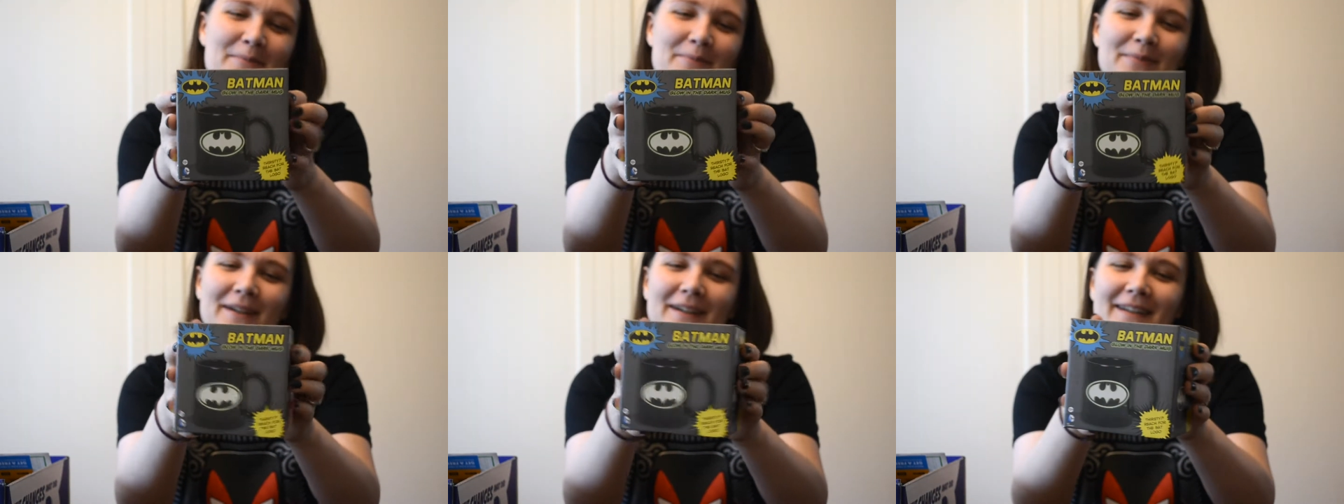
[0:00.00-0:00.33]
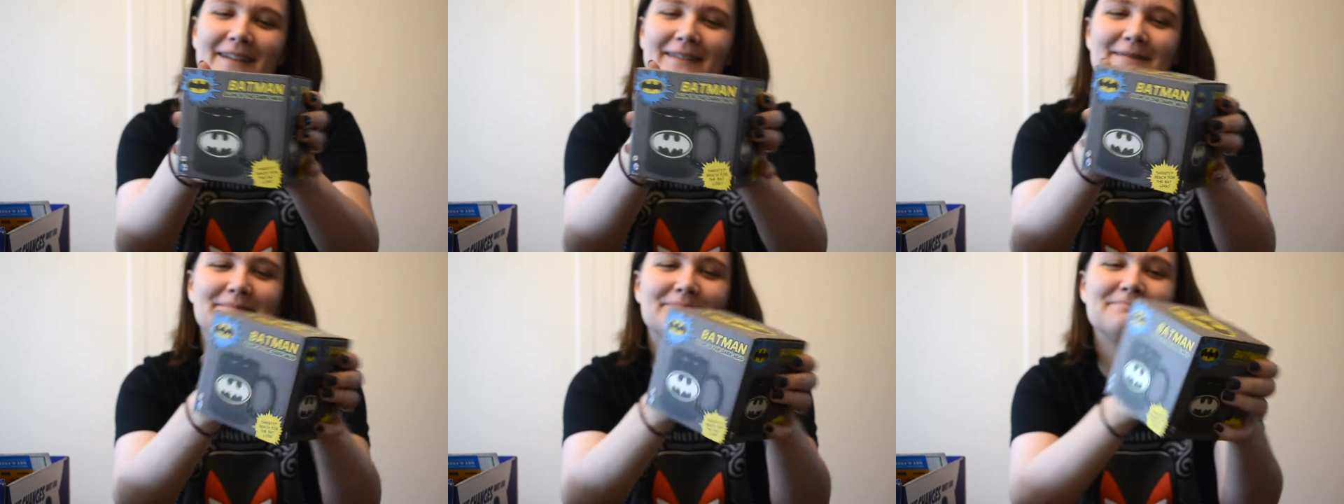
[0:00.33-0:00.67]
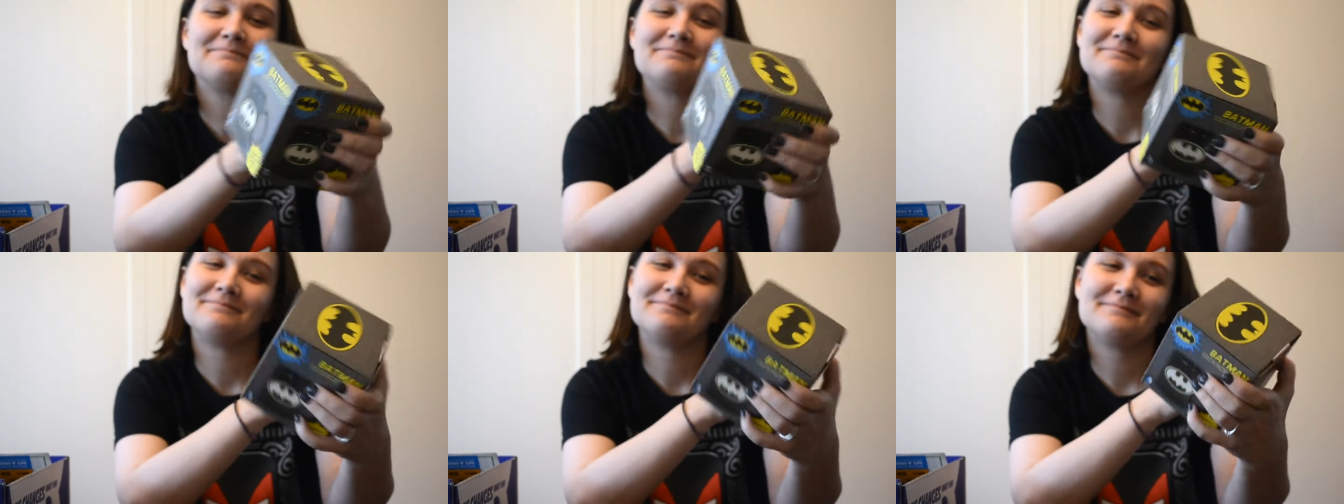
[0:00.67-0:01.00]
but
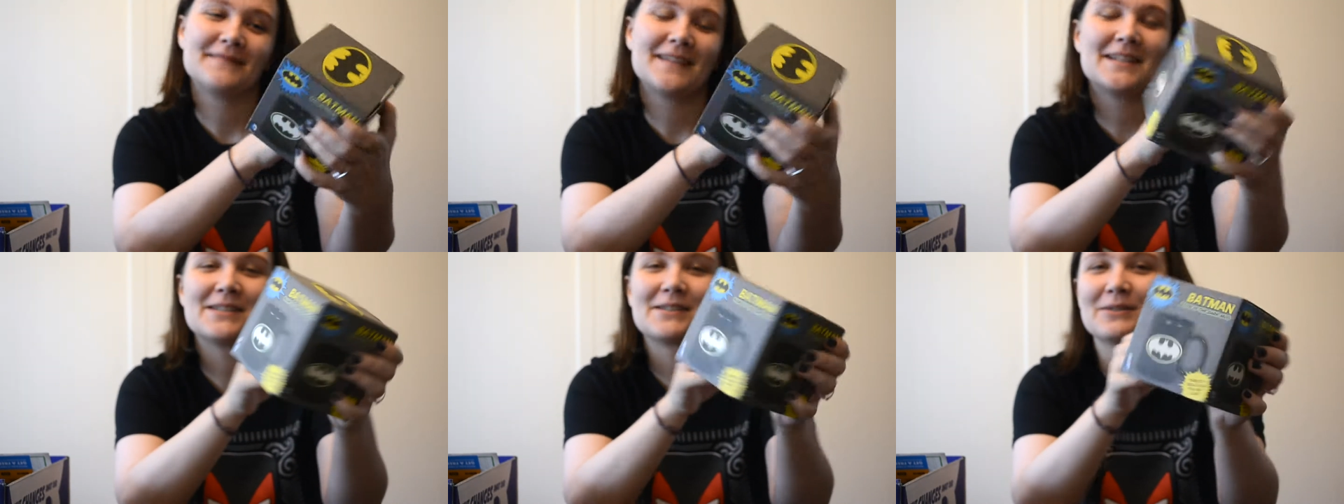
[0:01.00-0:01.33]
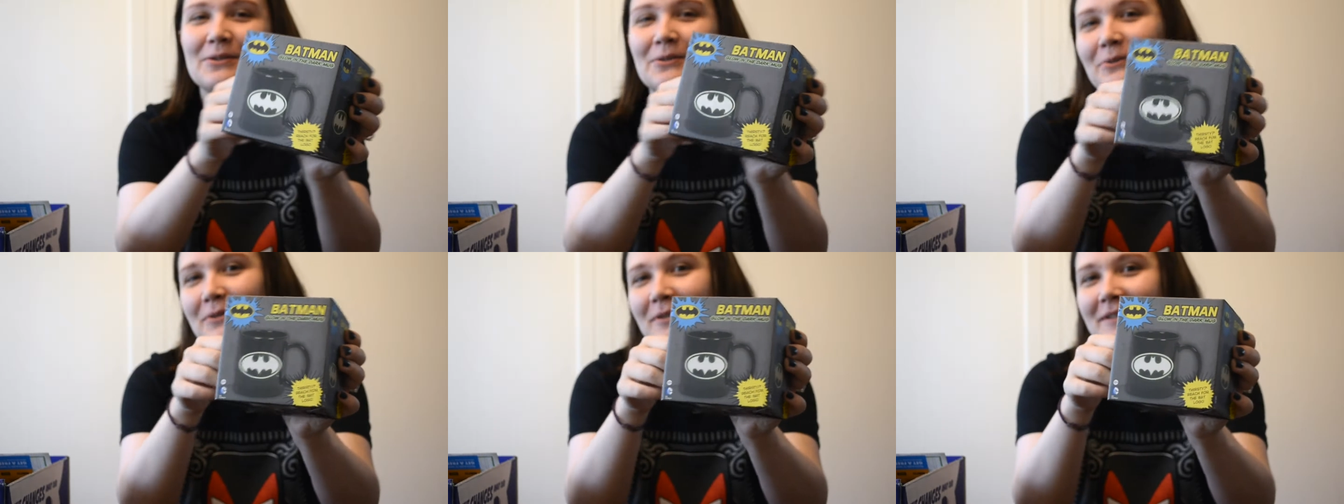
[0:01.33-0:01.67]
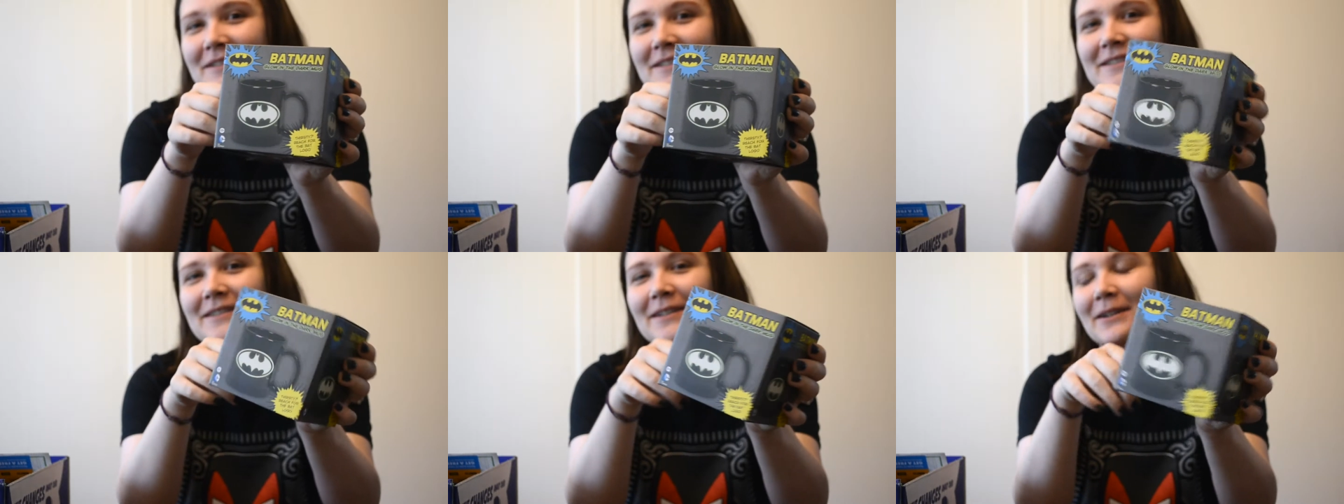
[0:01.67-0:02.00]
it's
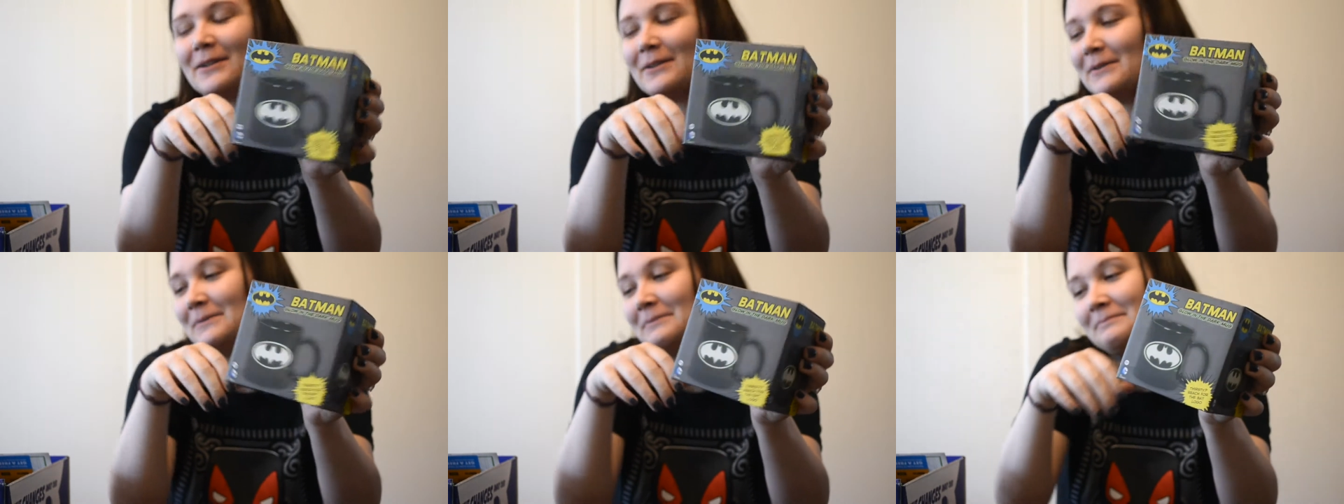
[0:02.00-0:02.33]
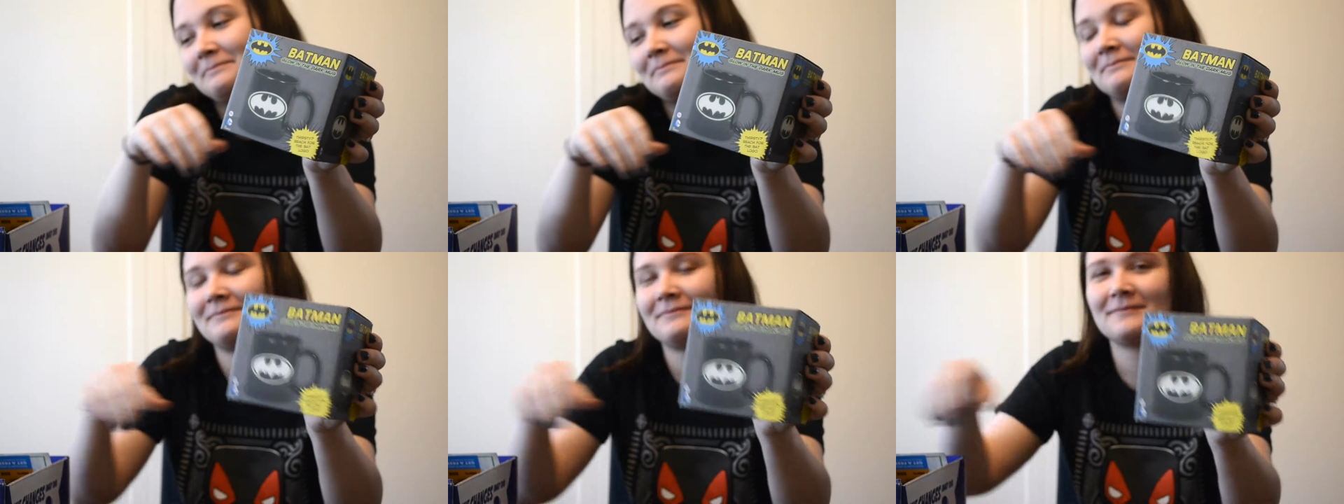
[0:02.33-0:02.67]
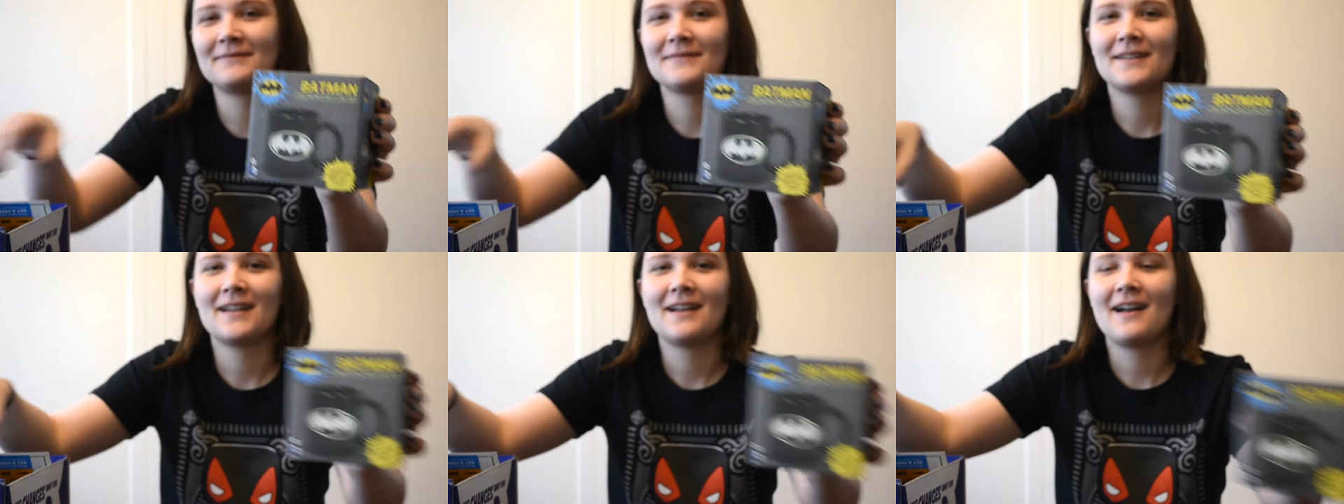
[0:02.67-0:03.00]
cool, so
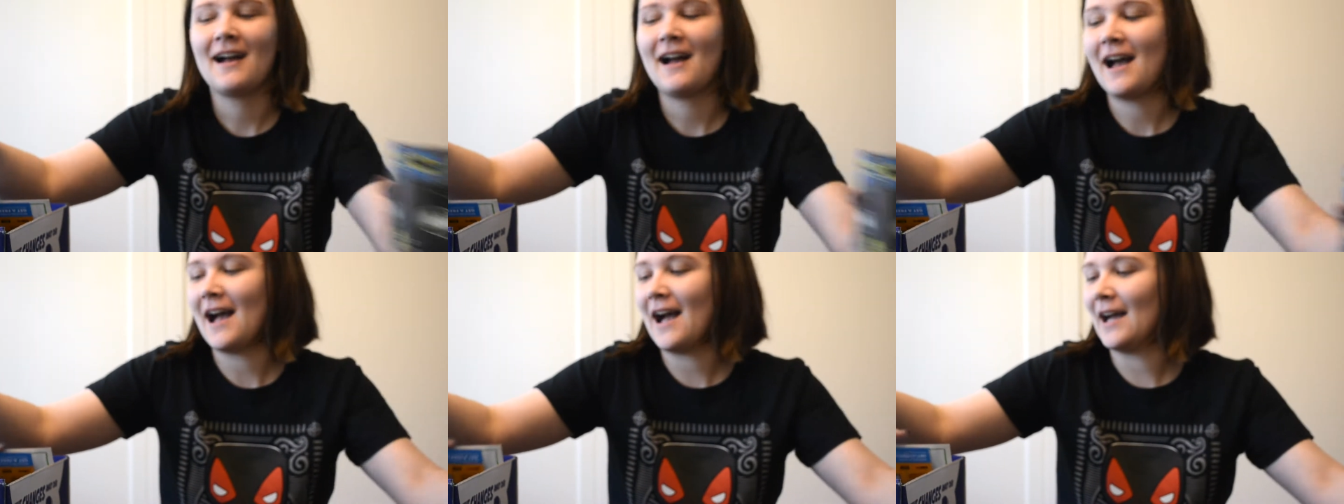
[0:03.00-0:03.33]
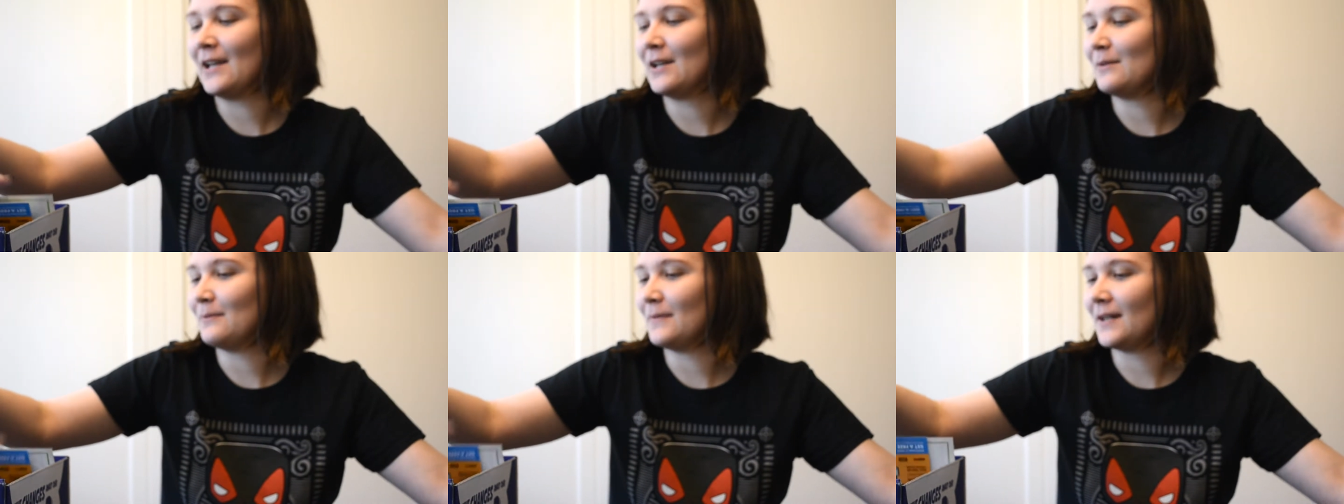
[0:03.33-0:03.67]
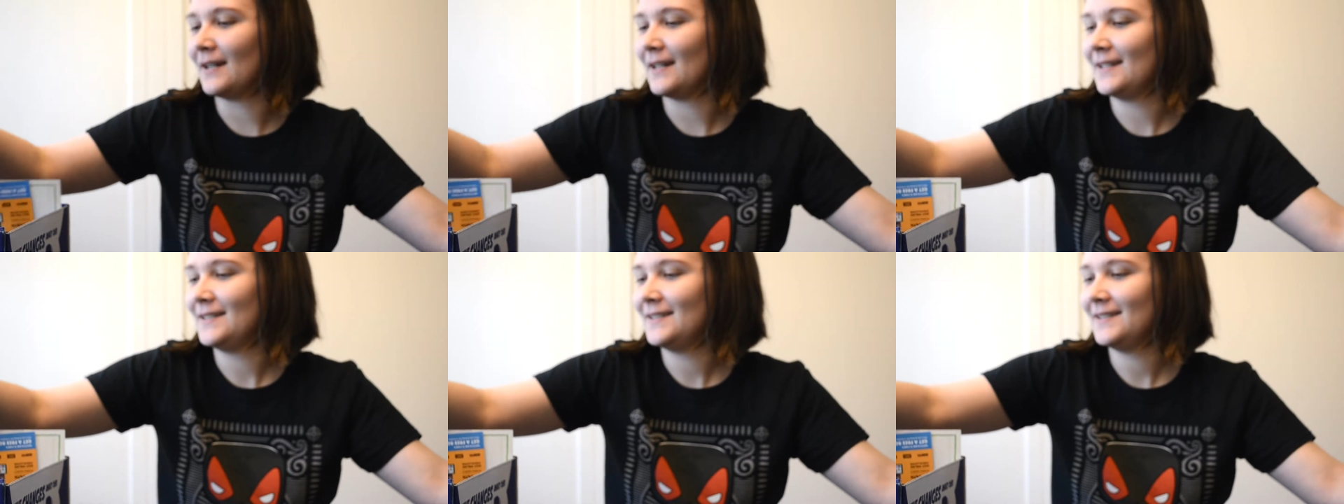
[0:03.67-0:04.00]
I don't
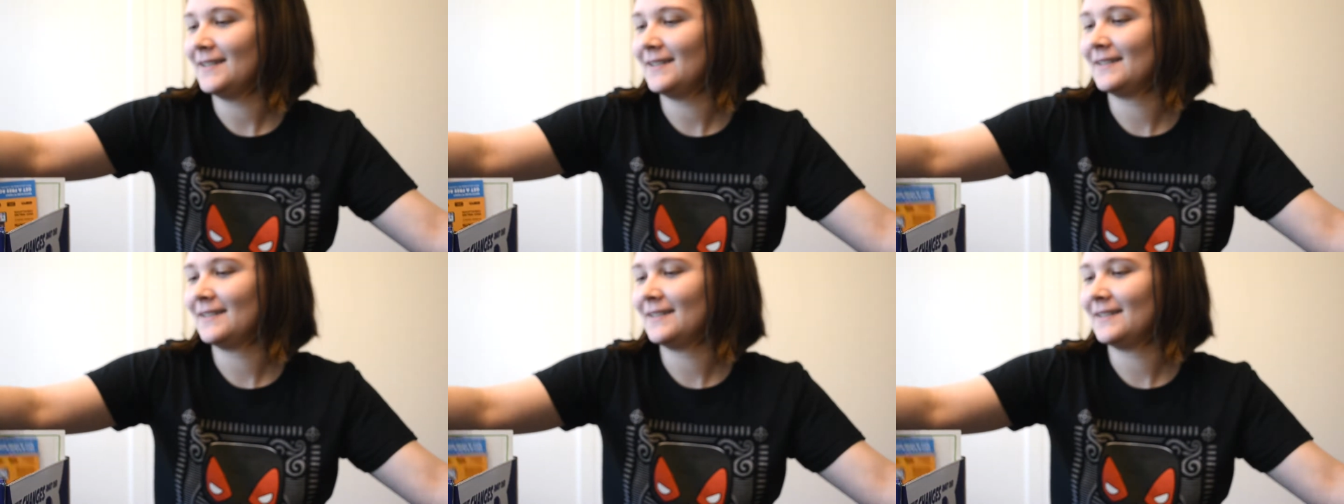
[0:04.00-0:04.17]
mind.